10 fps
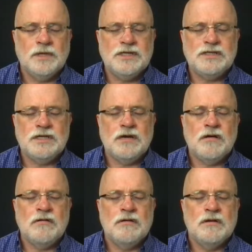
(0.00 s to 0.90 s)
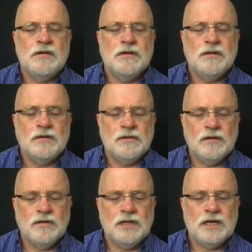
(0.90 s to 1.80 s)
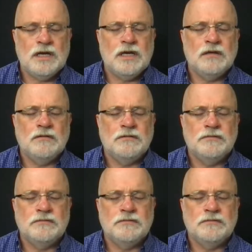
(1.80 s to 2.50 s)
Be still and know that I.